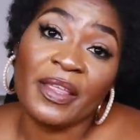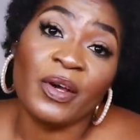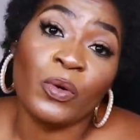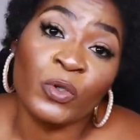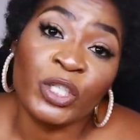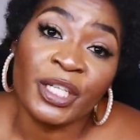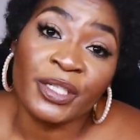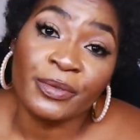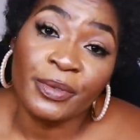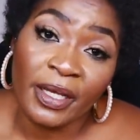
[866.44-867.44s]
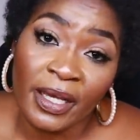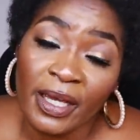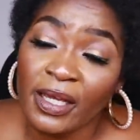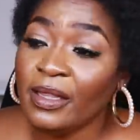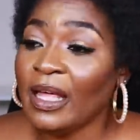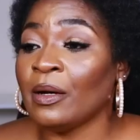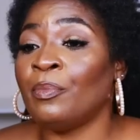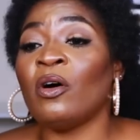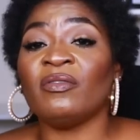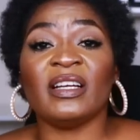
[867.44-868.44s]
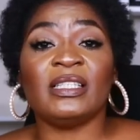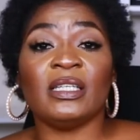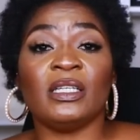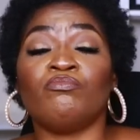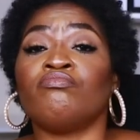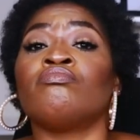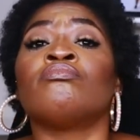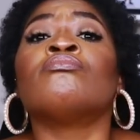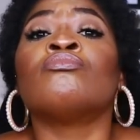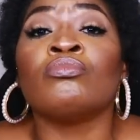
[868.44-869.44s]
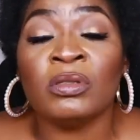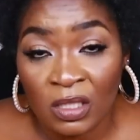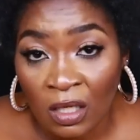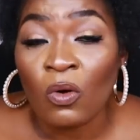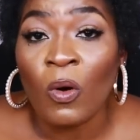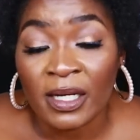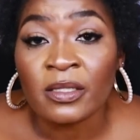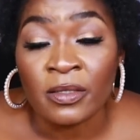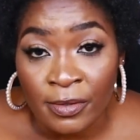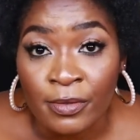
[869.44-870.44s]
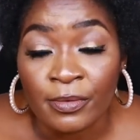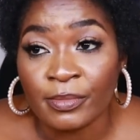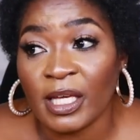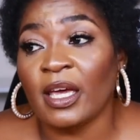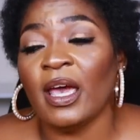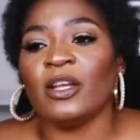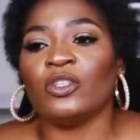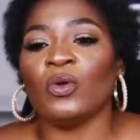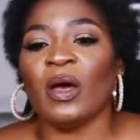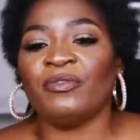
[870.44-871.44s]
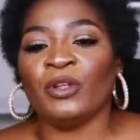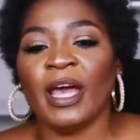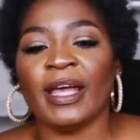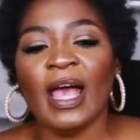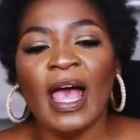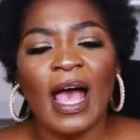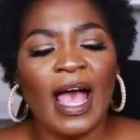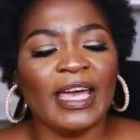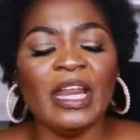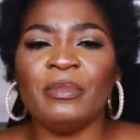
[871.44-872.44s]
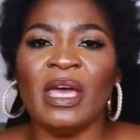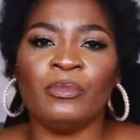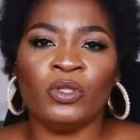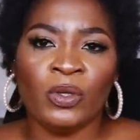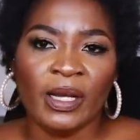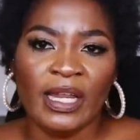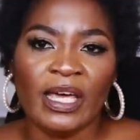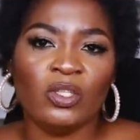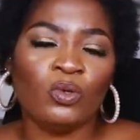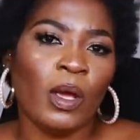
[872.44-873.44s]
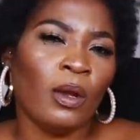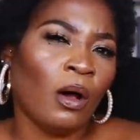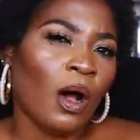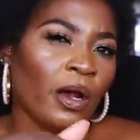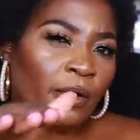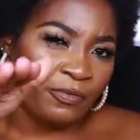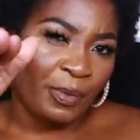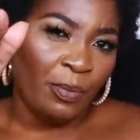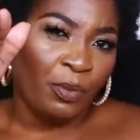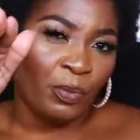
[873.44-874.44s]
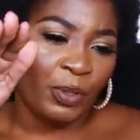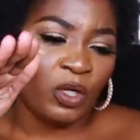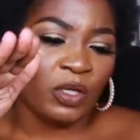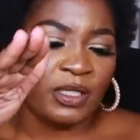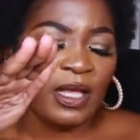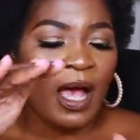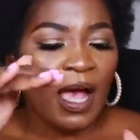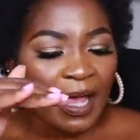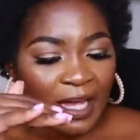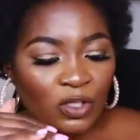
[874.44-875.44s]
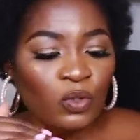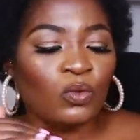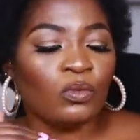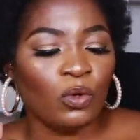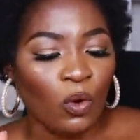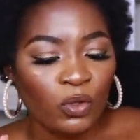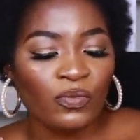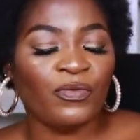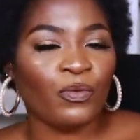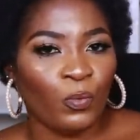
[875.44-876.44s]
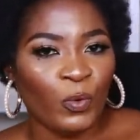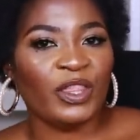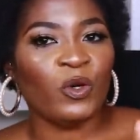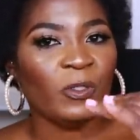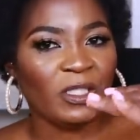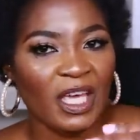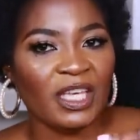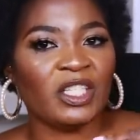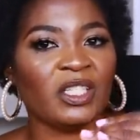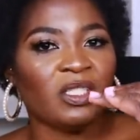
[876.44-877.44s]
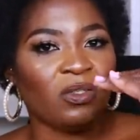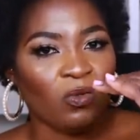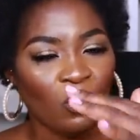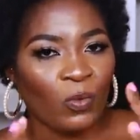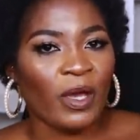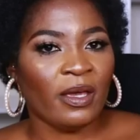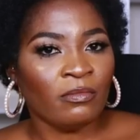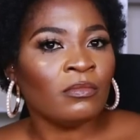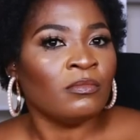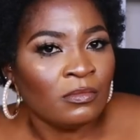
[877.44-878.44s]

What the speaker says: the ocean, okay, like poverty 010, okay. And so I feel like I can be able to relate to a lot of people because I had to go with those stages, you know, where